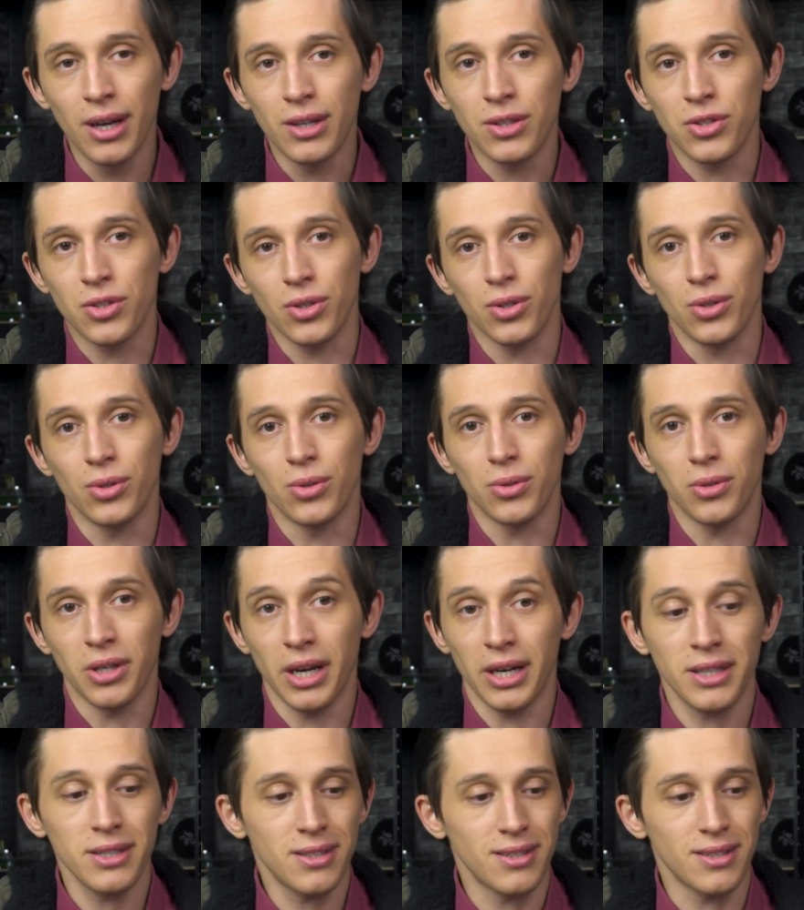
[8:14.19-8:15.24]
So
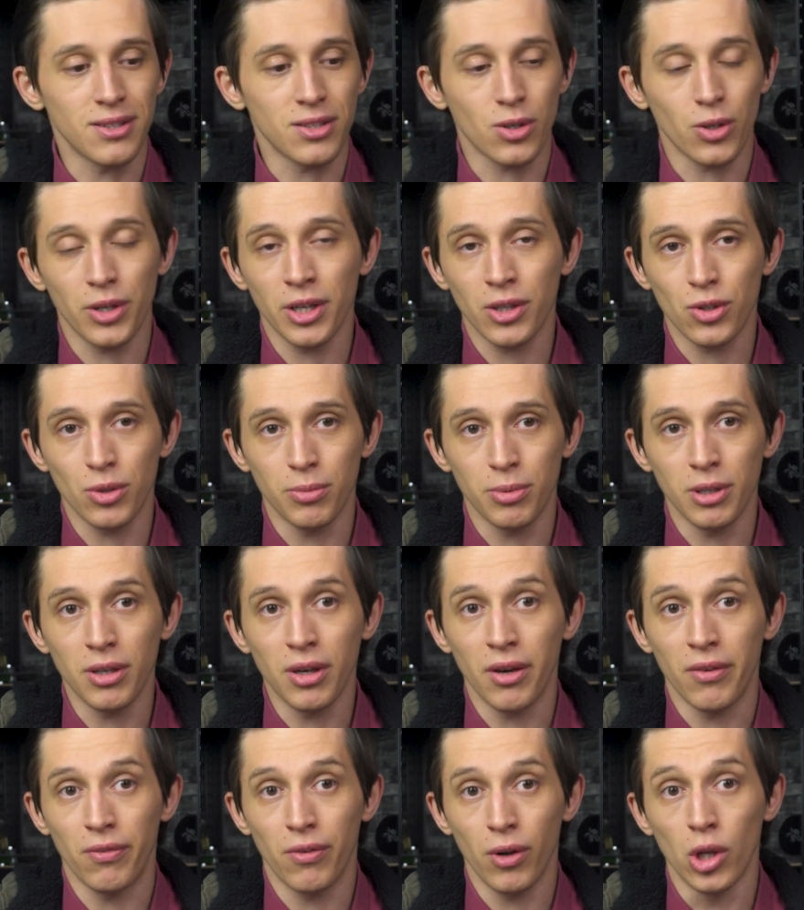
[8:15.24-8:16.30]
guys, it's going to be
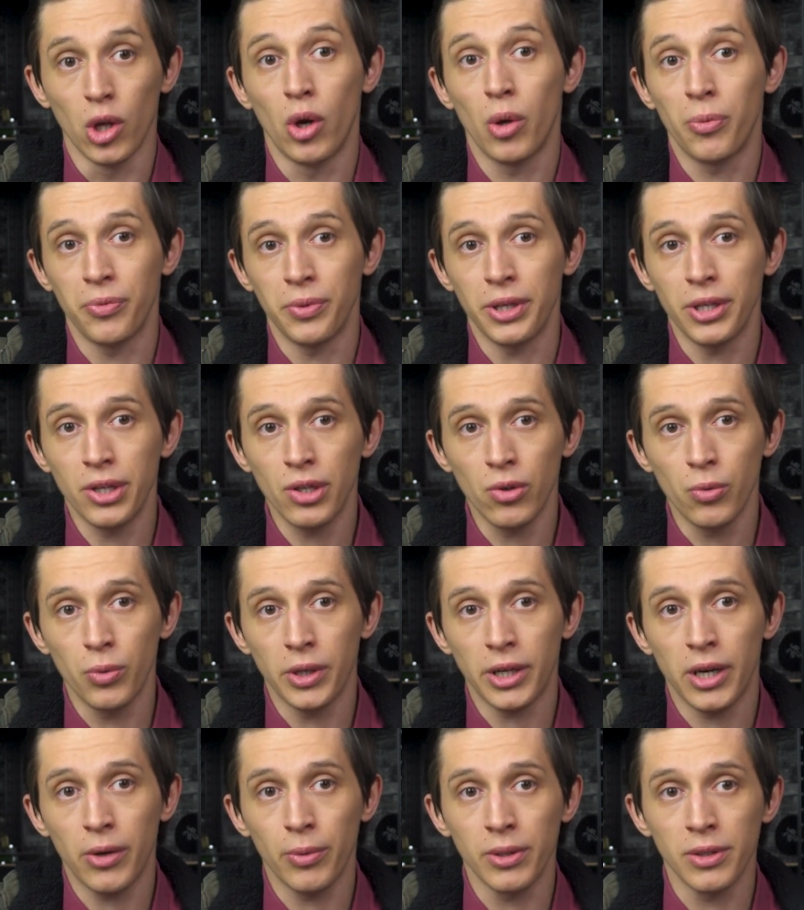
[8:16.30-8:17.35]
a follow-up video
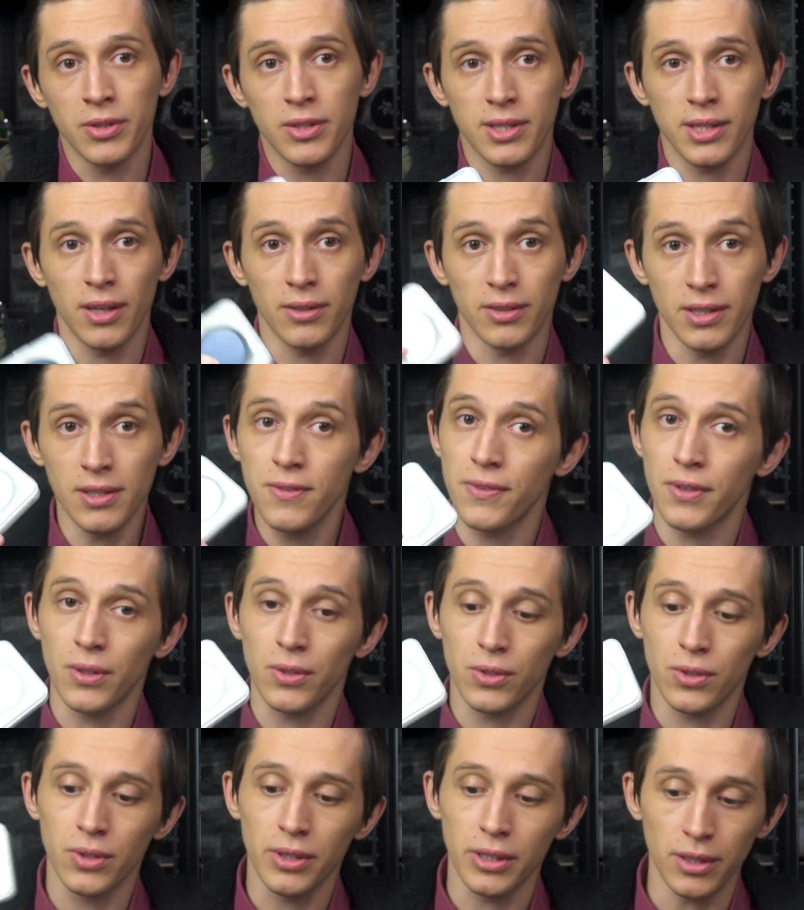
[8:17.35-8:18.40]
where I will install this
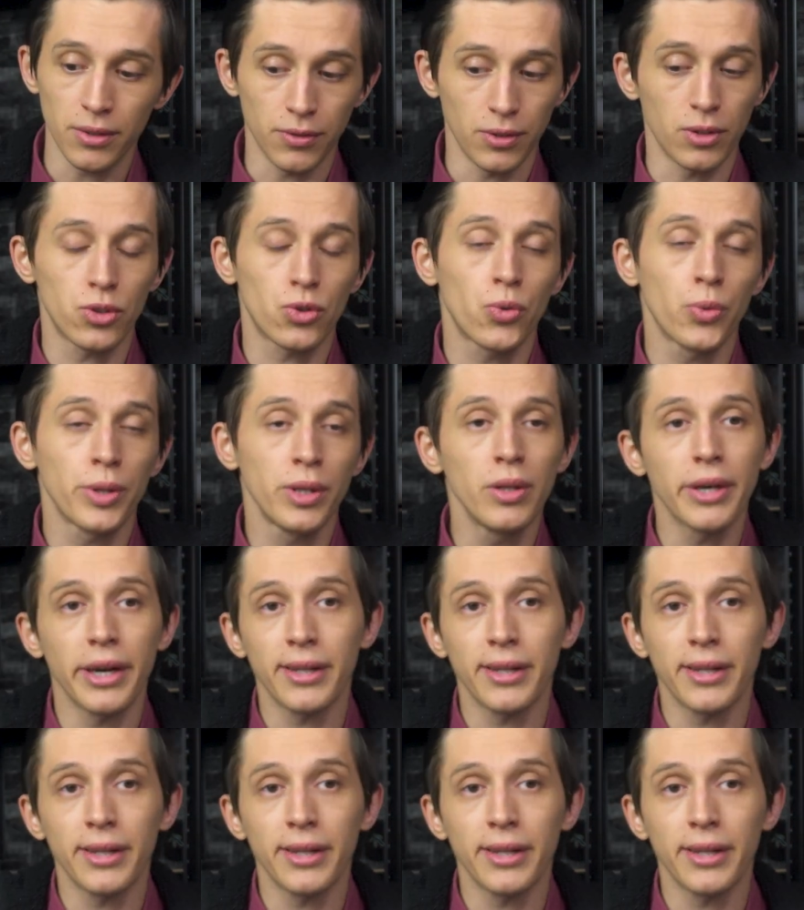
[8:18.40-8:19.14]
filter in the filter wheel